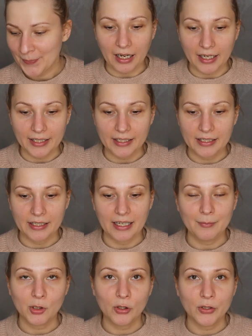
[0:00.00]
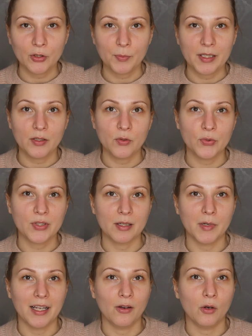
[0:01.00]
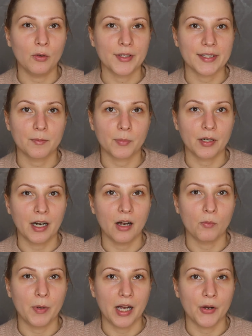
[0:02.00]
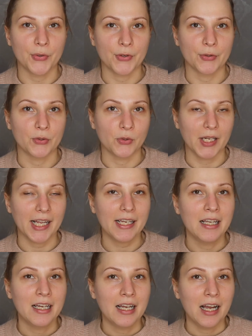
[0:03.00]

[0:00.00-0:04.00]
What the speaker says: I am going to be using my oldest brow powder today.